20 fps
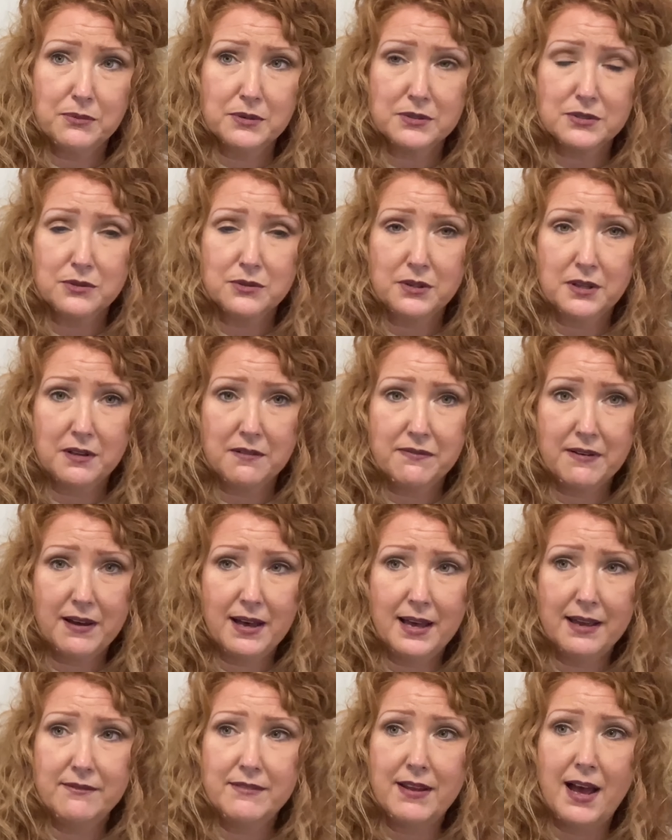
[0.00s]
was only
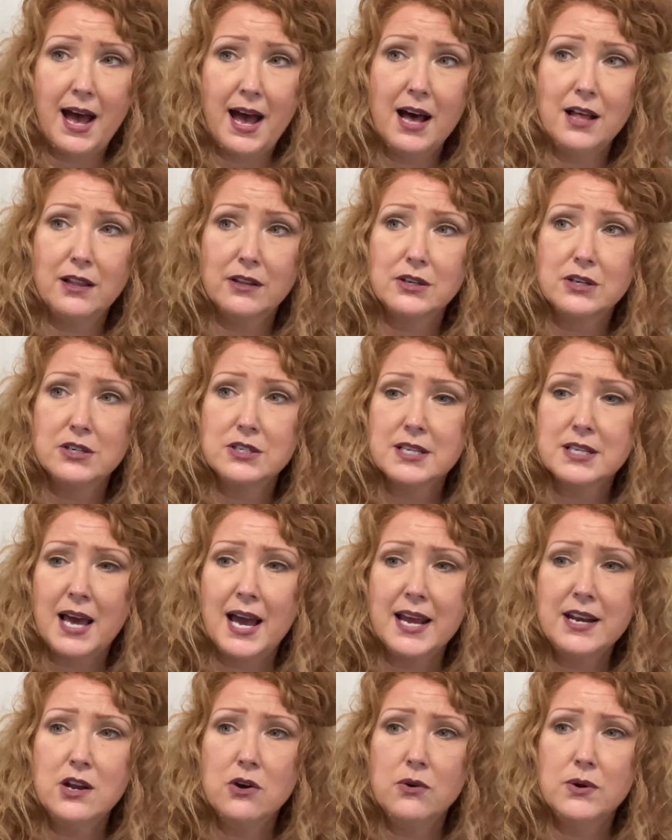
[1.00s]
$5.
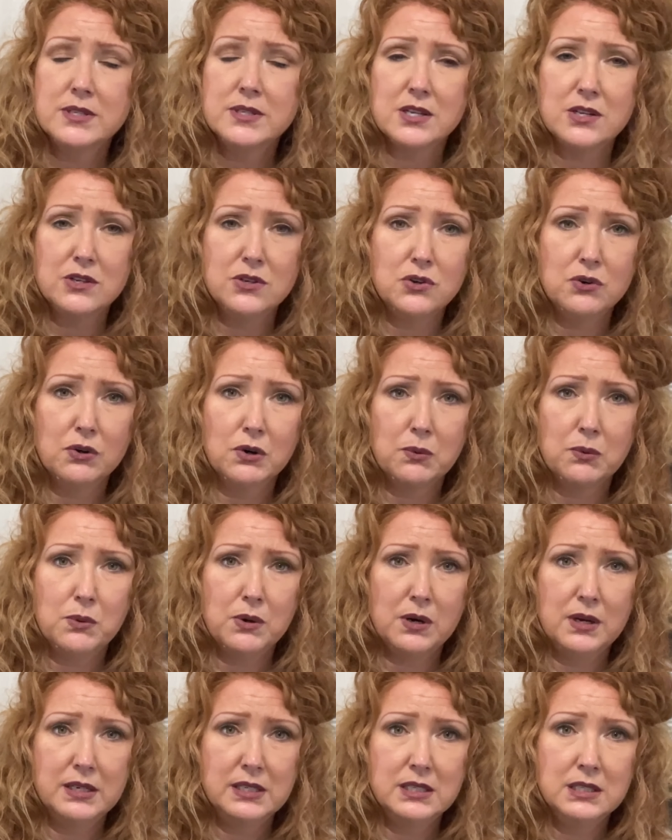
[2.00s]
I know it's a newer
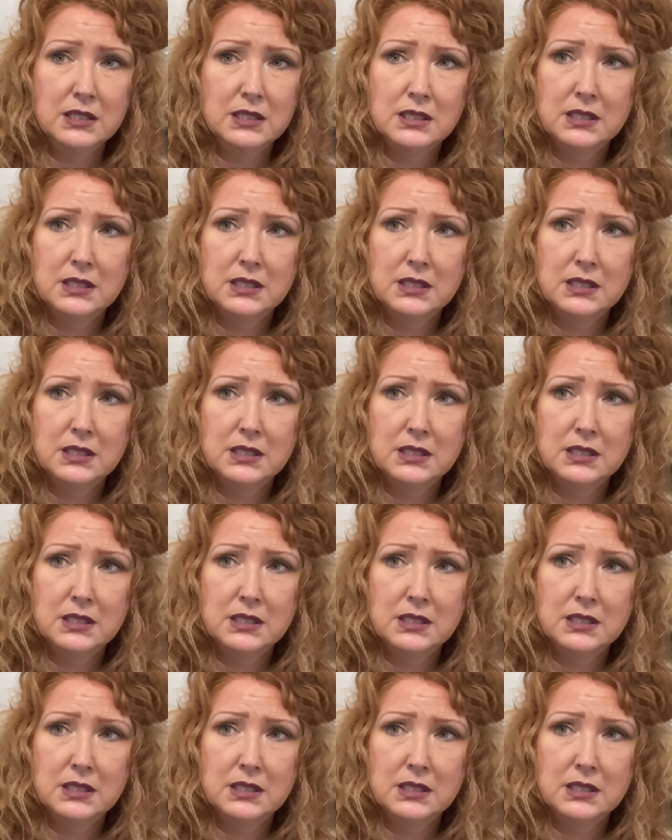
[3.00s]
one,